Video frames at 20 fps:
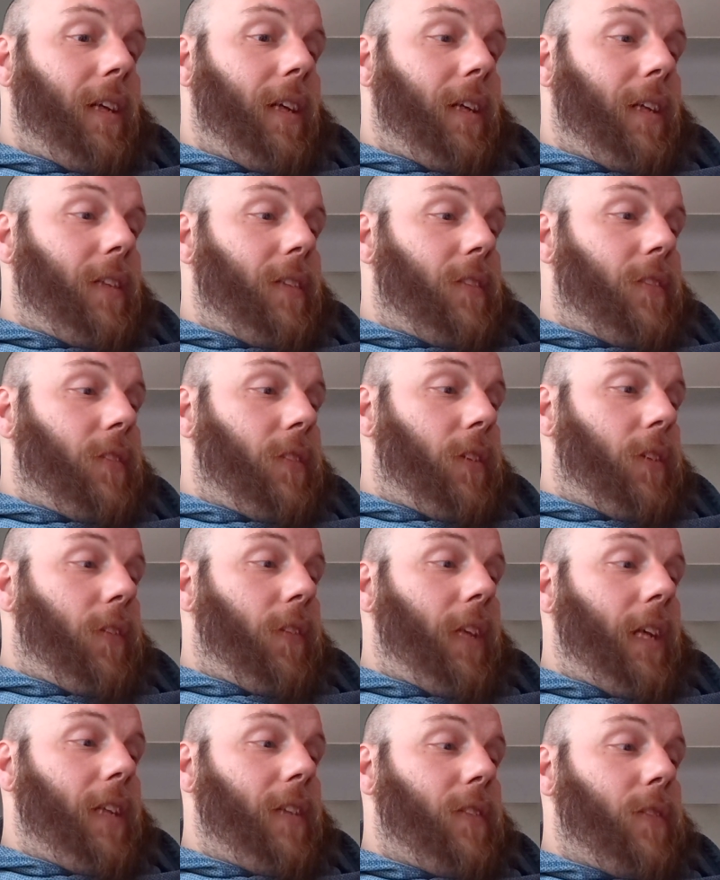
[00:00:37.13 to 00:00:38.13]
And so
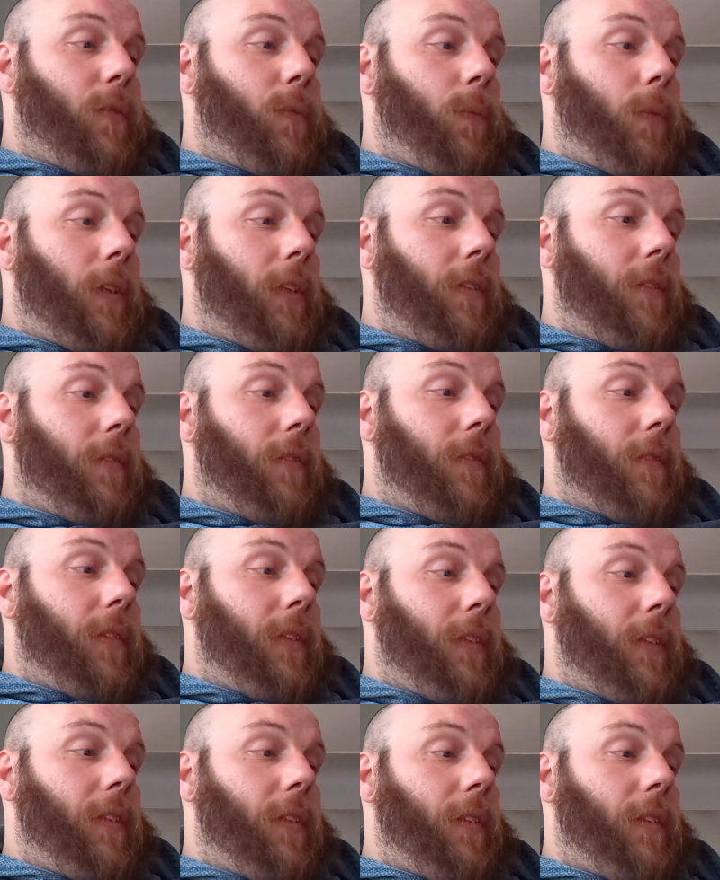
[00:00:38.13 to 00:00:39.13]
that's what
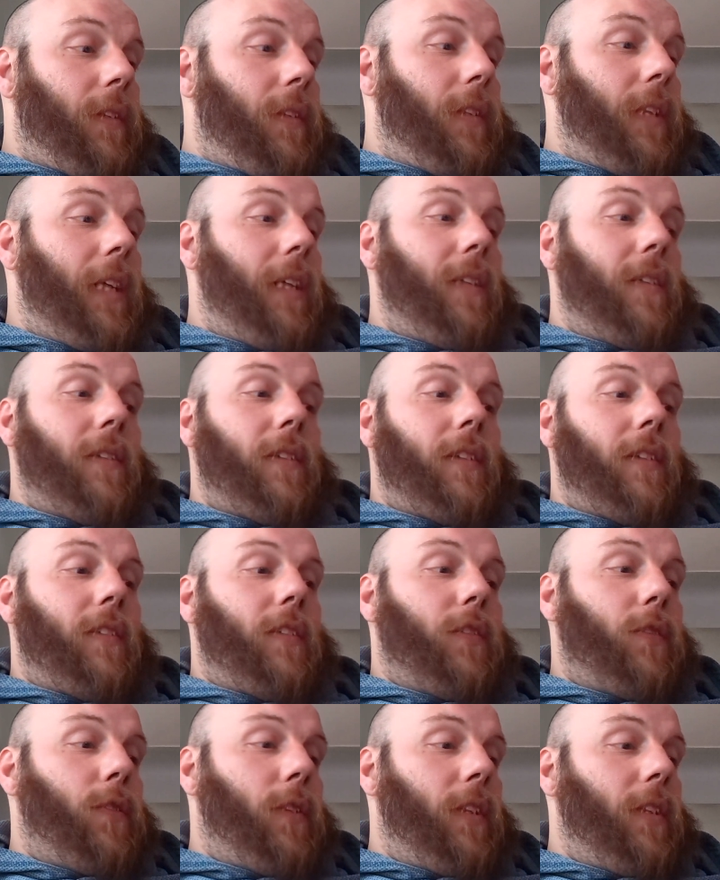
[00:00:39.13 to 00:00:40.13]
that
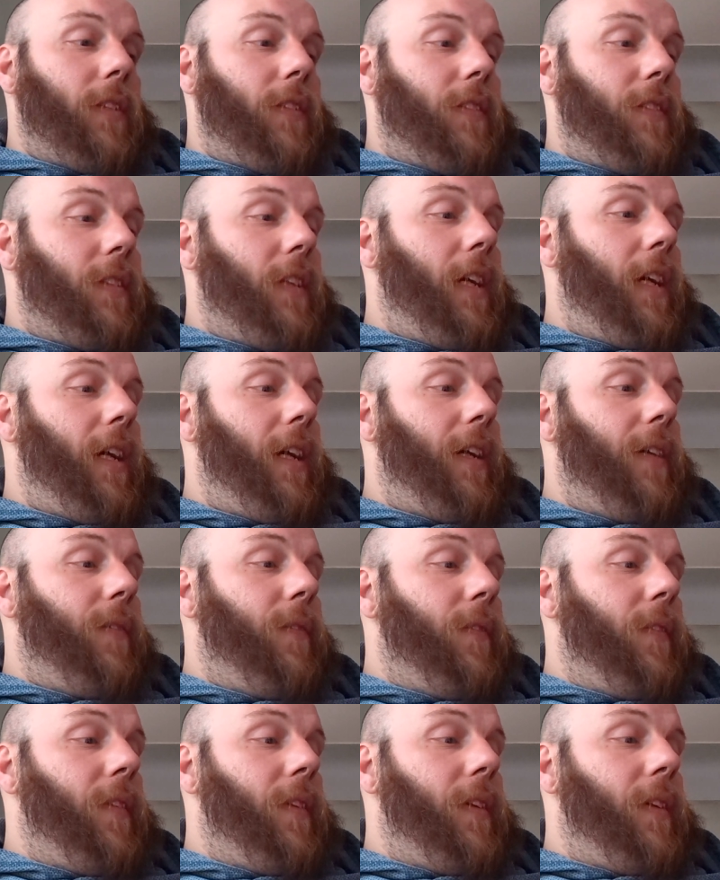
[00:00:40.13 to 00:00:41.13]
this is trying to say
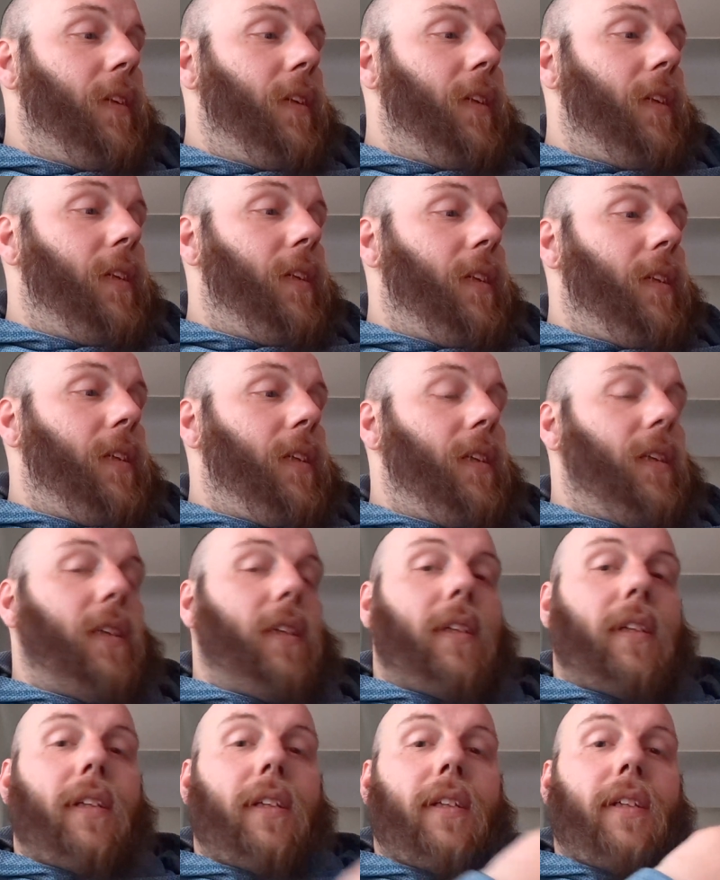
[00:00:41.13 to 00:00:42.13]

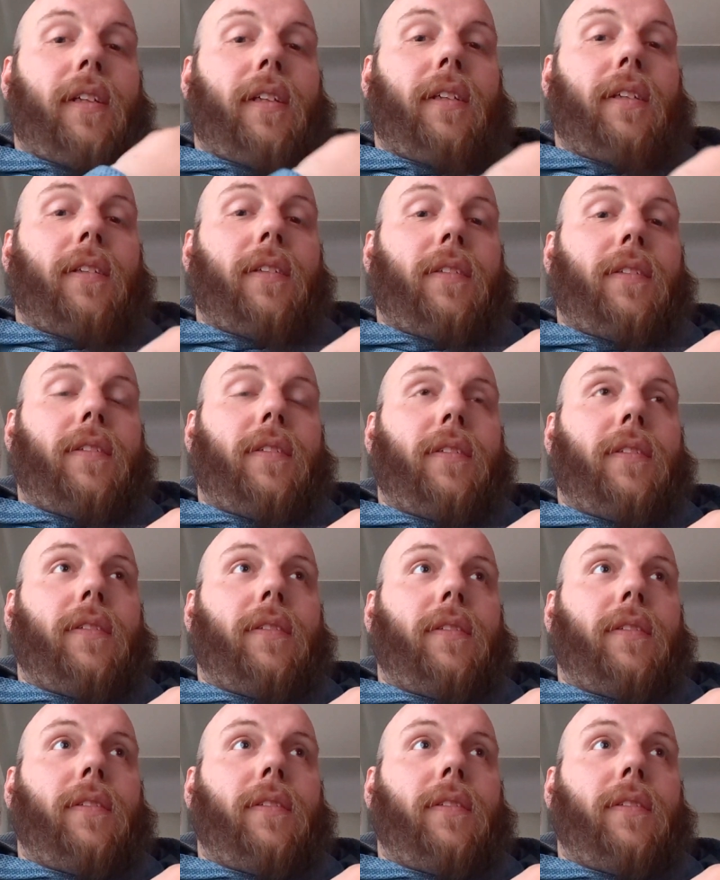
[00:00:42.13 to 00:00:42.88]
is